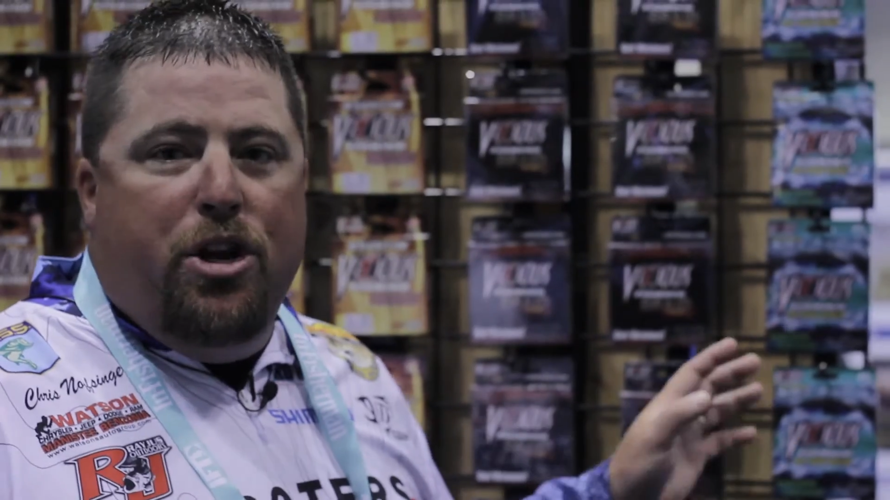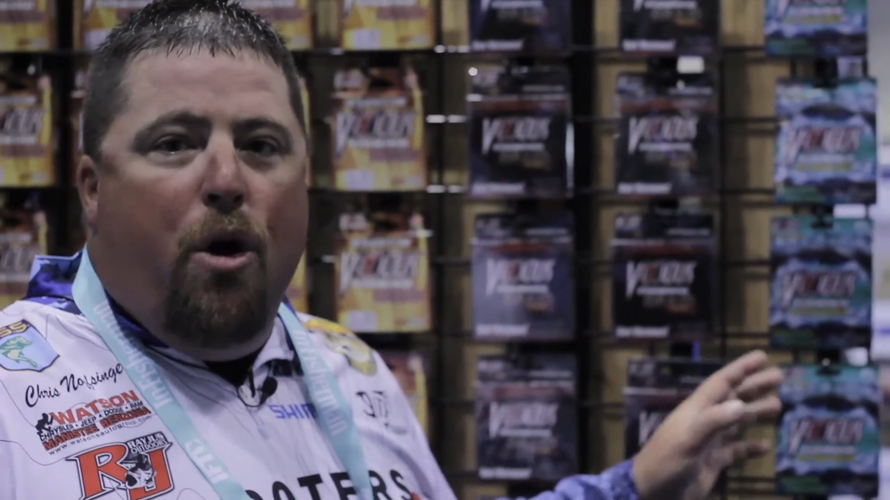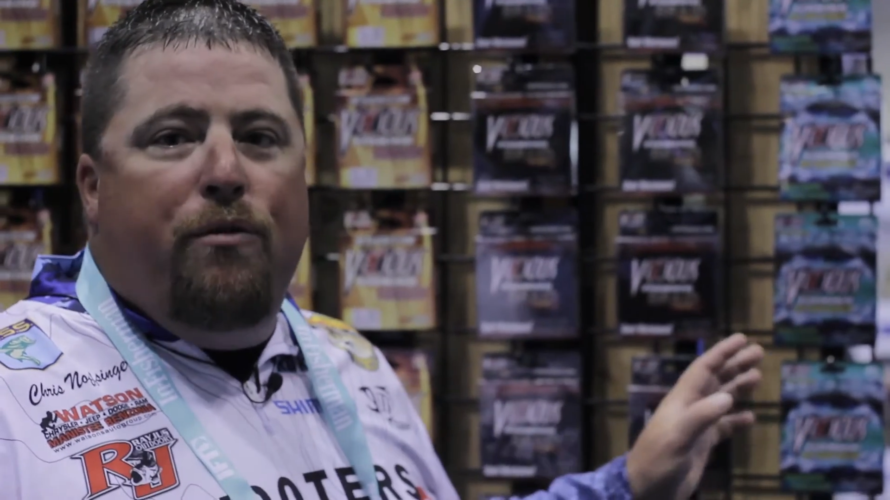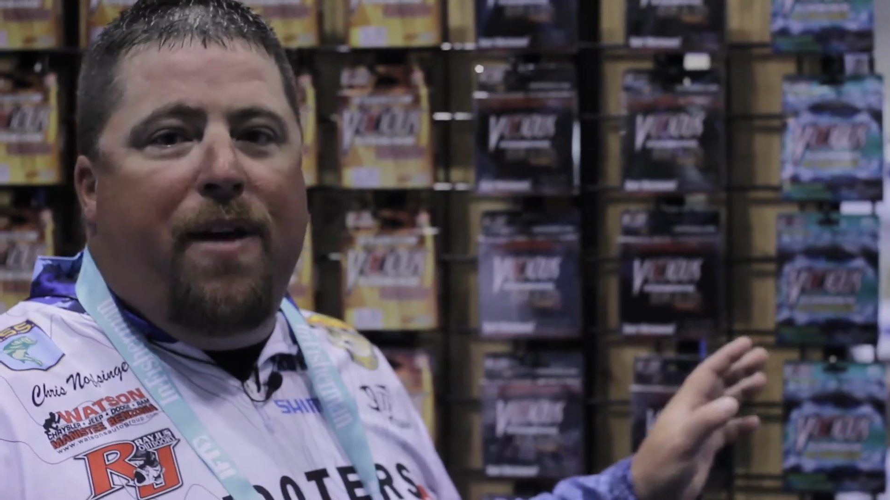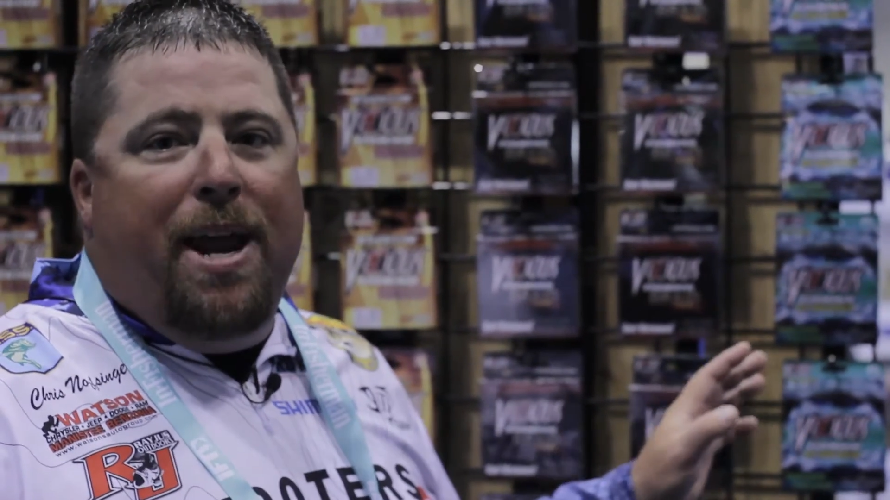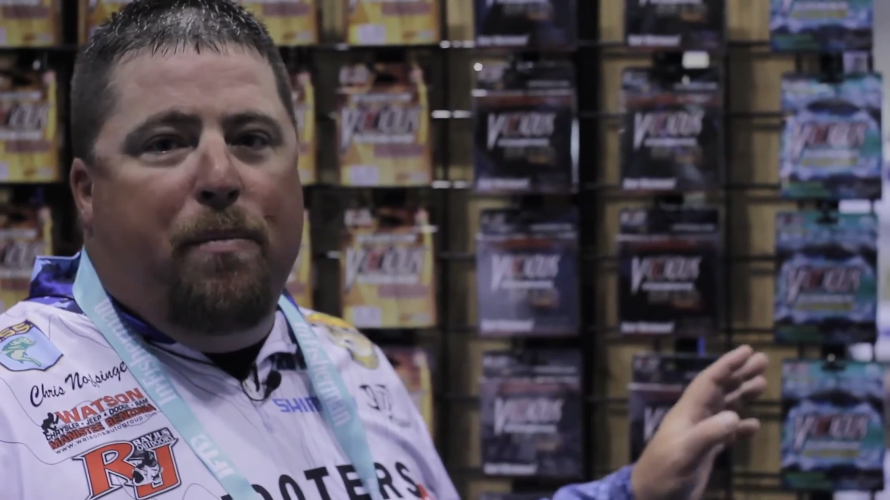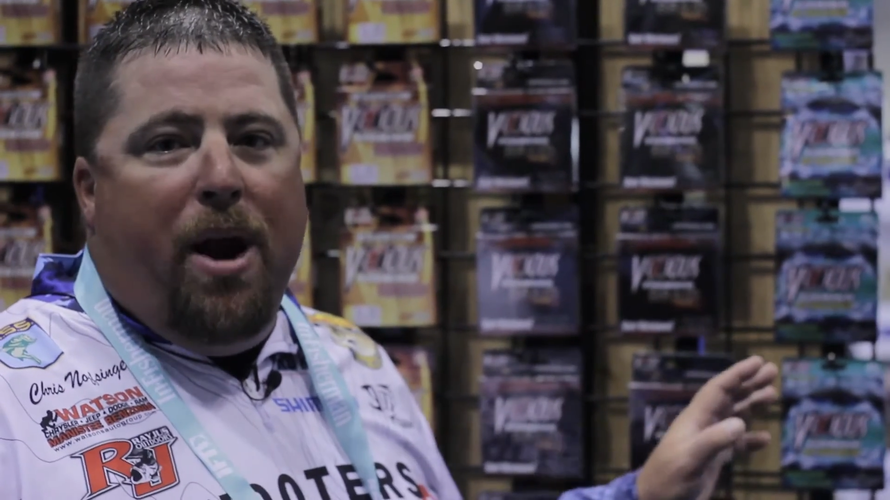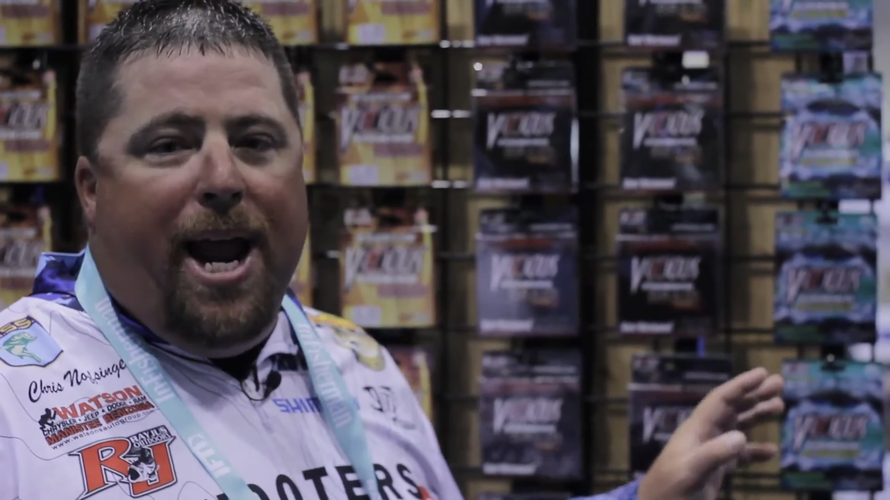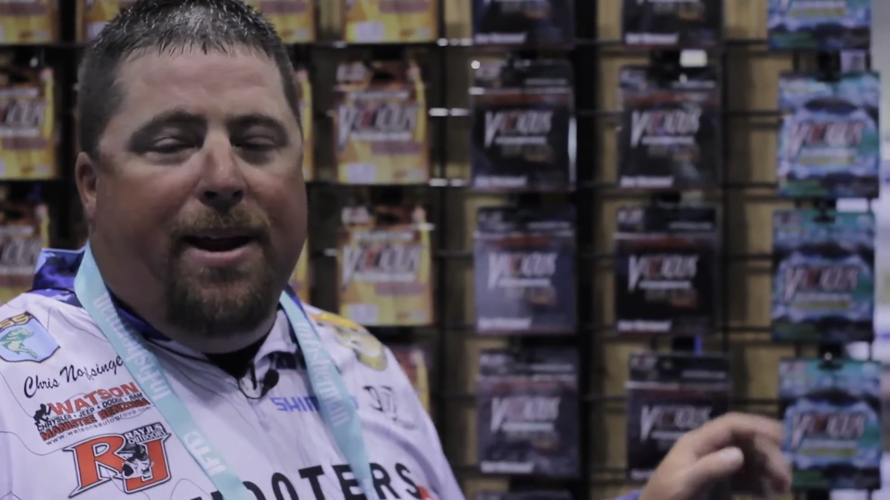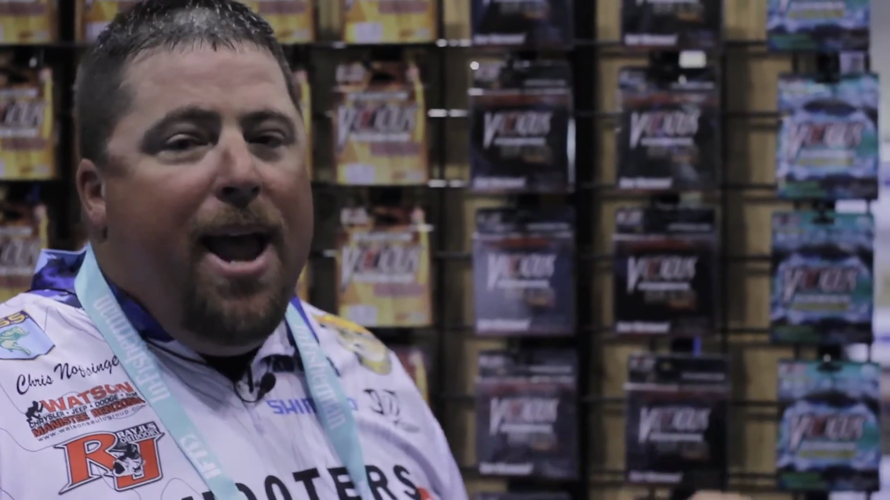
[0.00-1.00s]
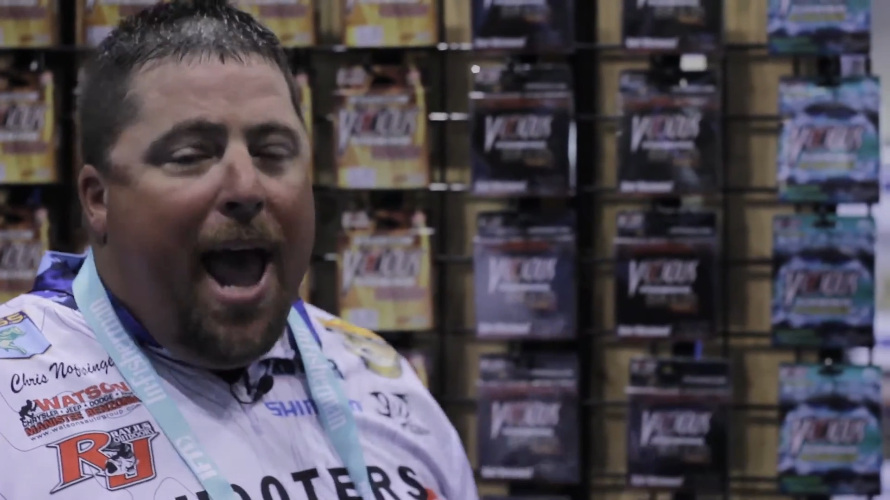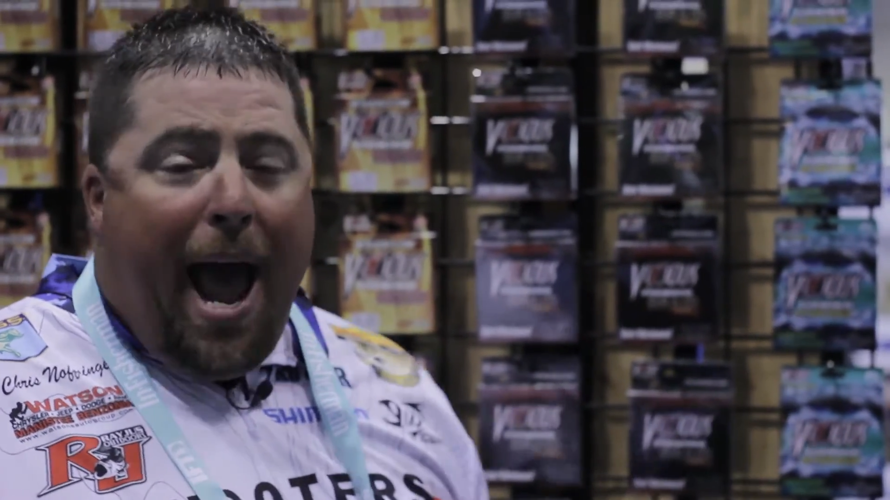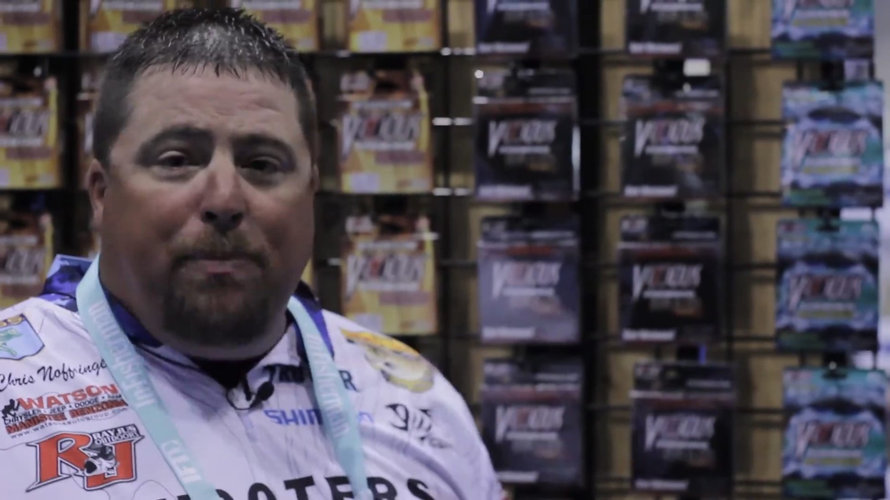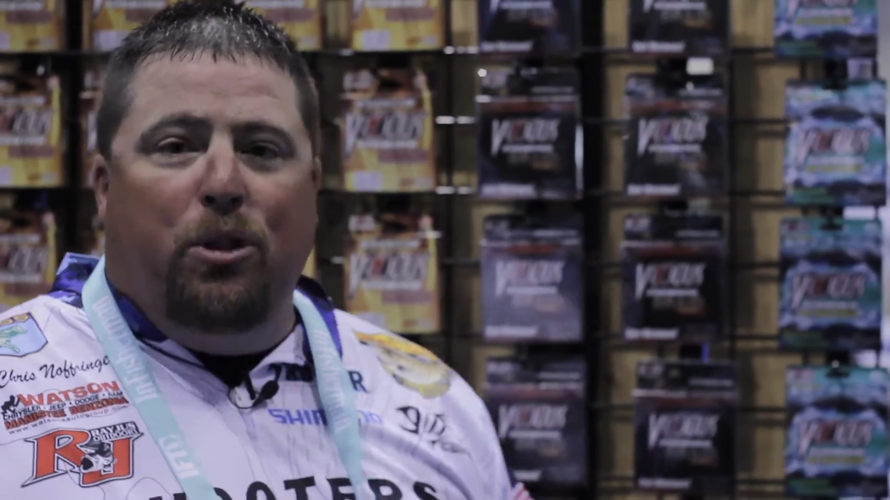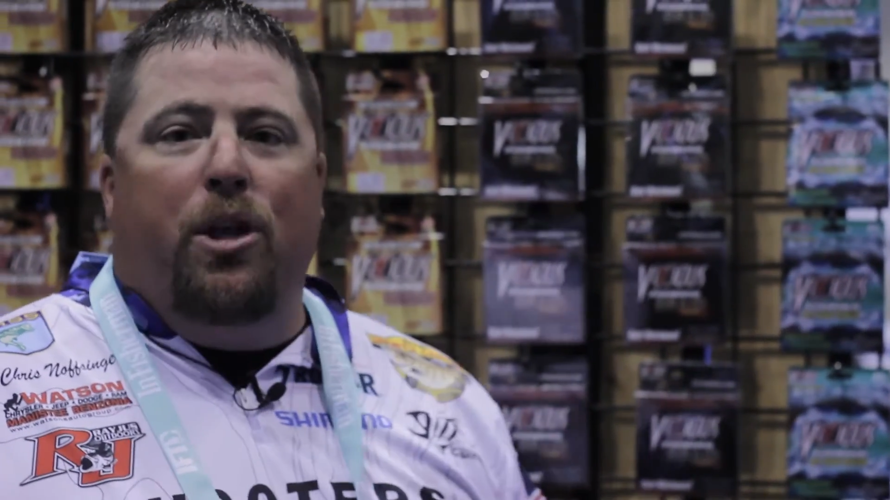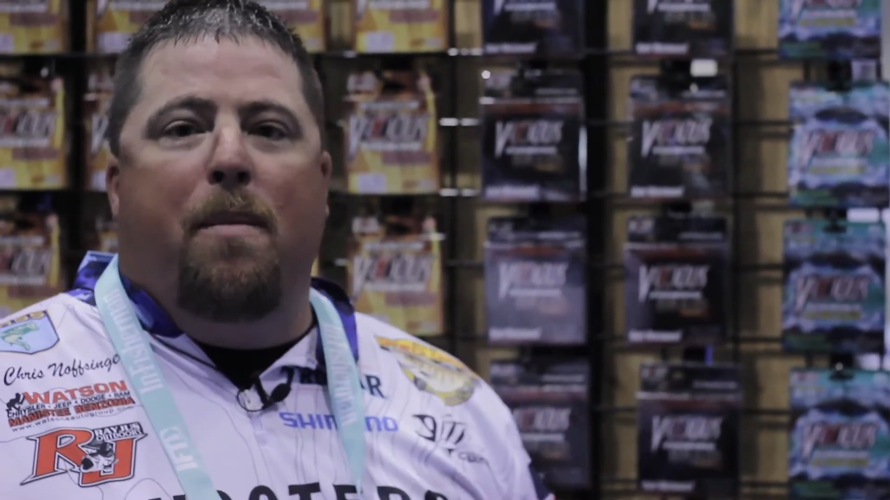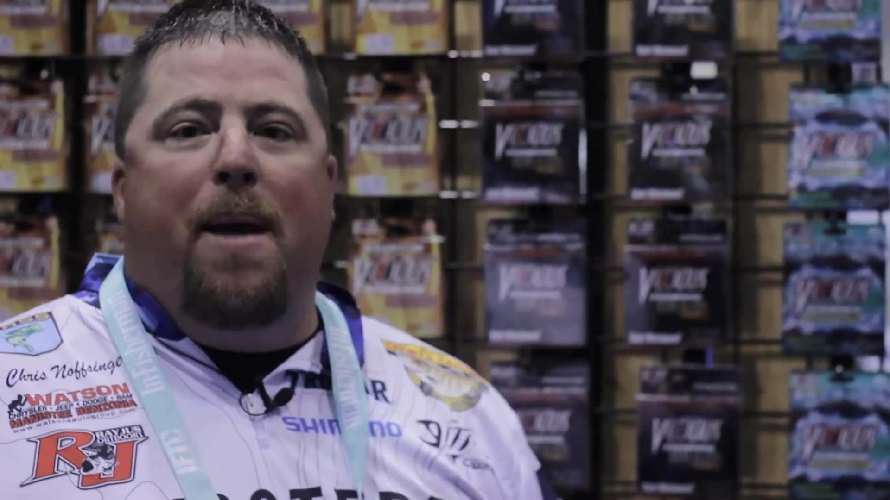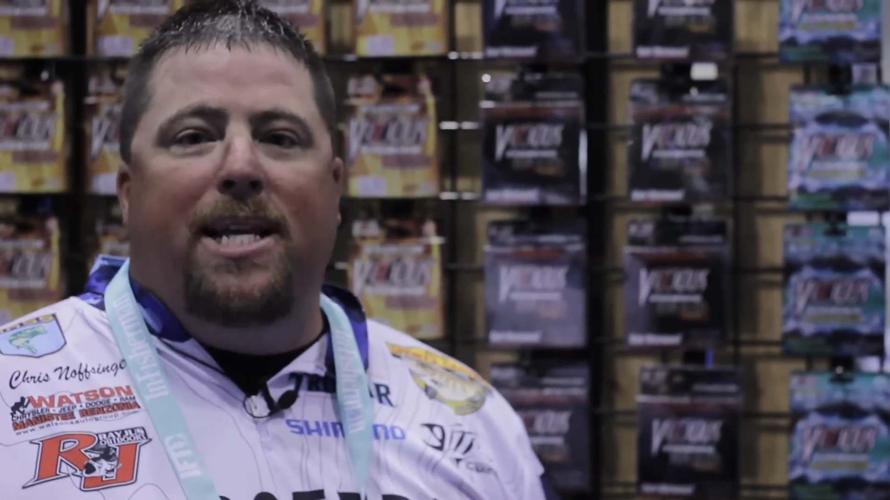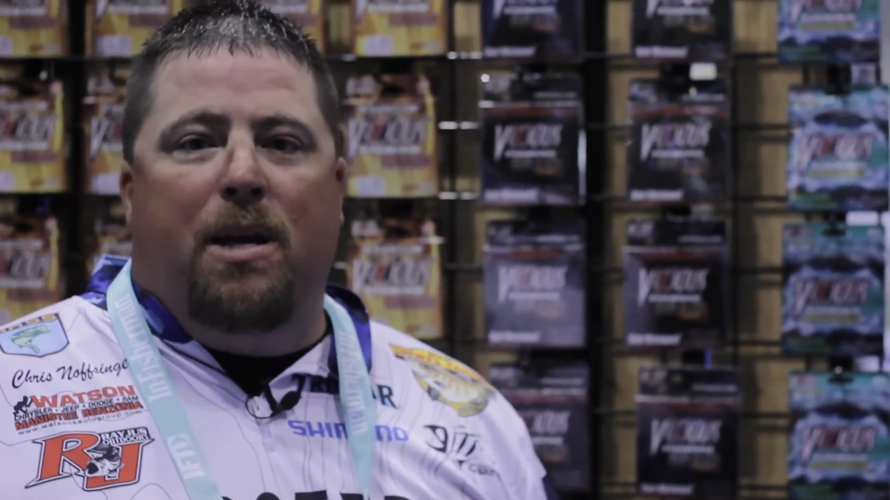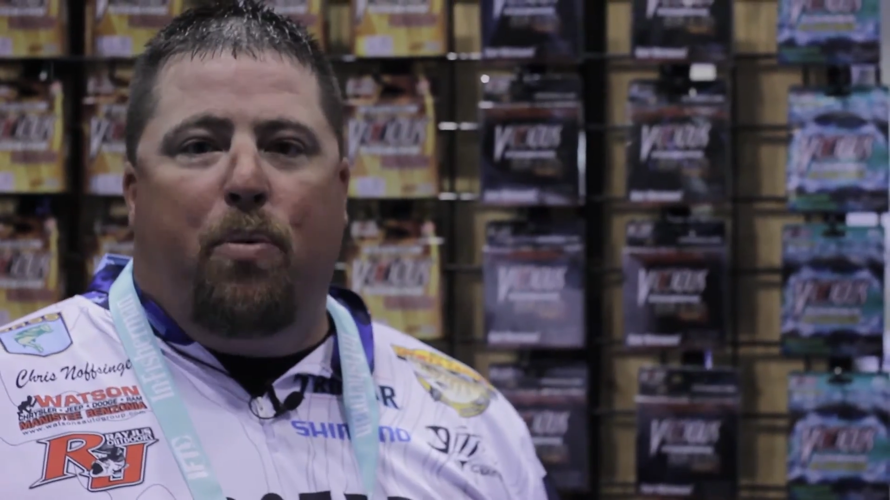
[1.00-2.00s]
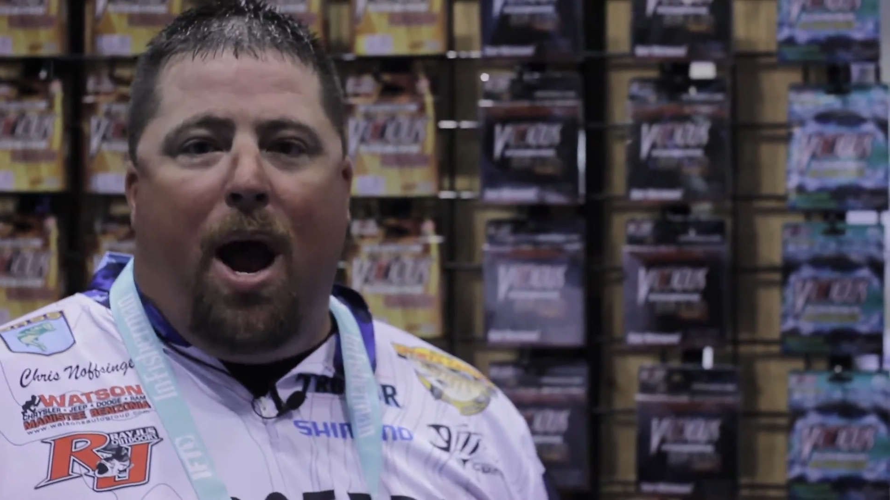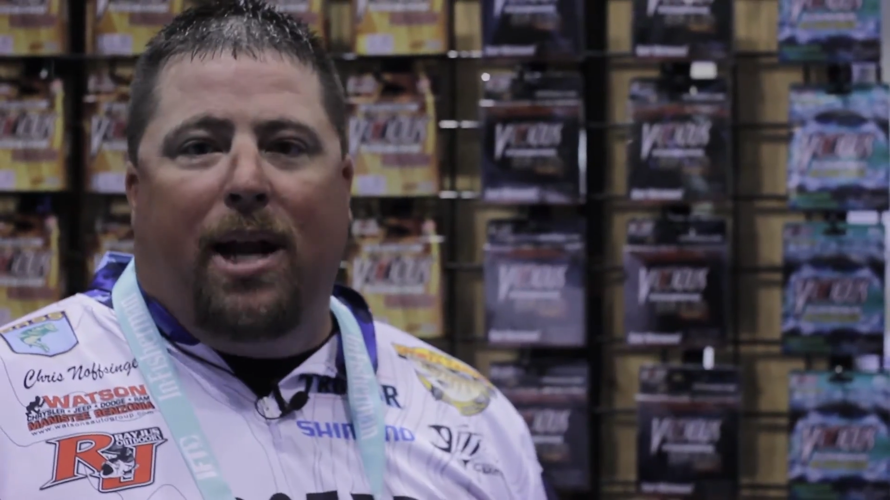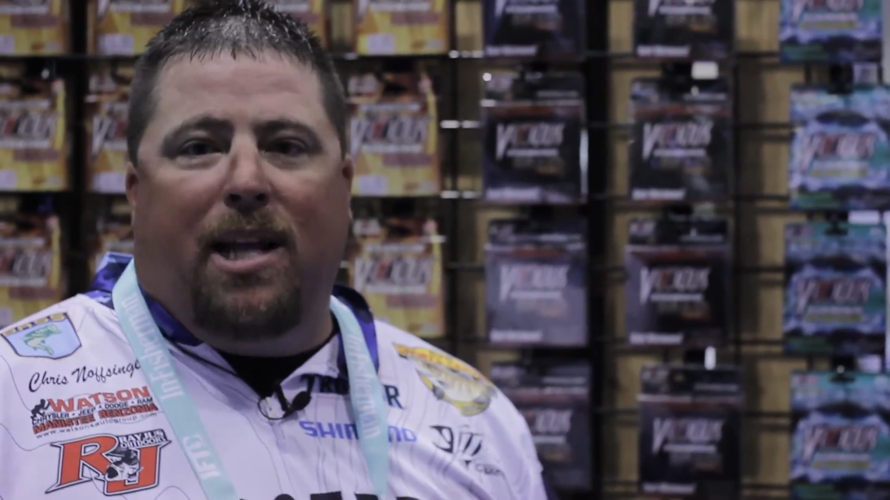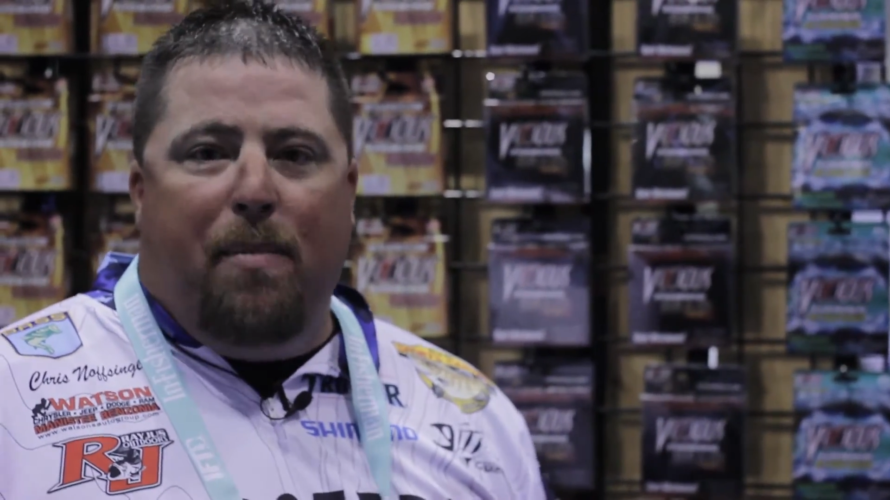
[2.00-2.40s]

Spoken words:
No Fade Braid. Absolutely amazing product.